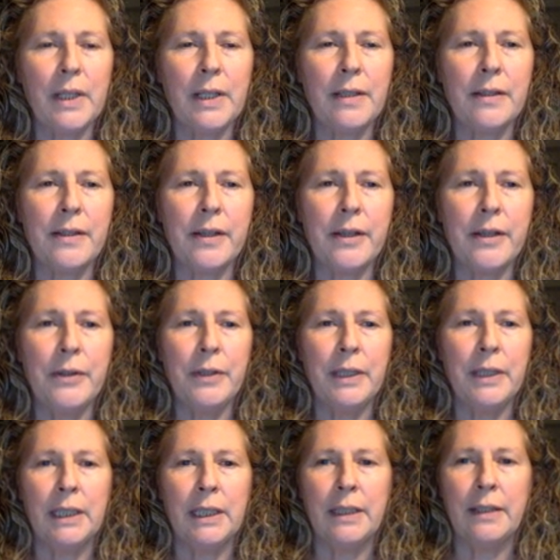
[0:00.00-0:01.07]
So
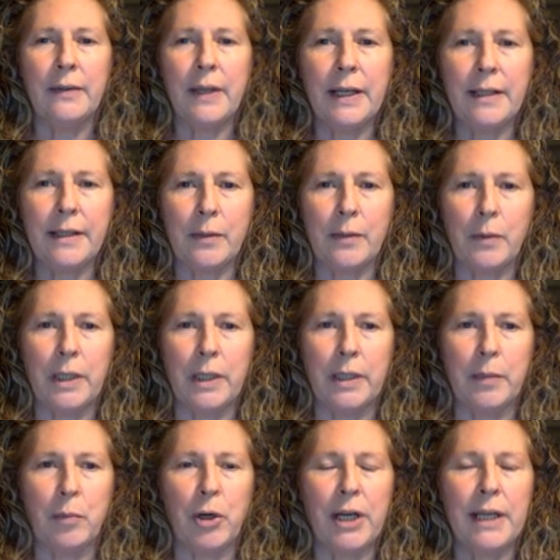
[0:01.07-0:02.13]
that's the
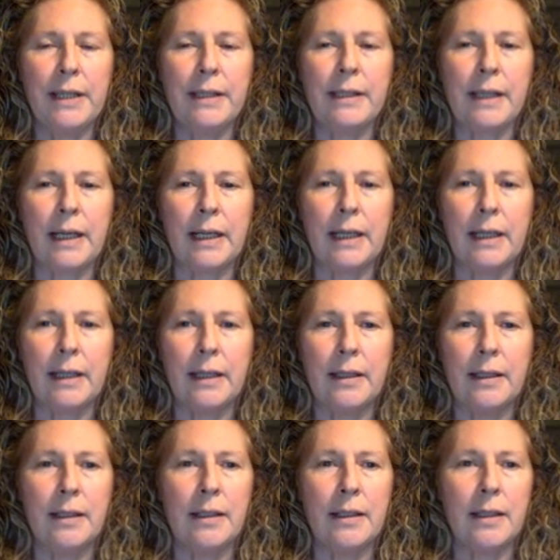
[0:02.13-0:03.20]
WordPress,
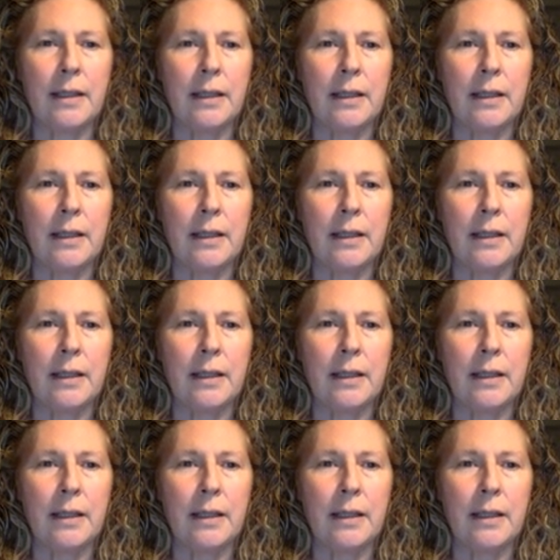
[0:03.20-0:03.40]
and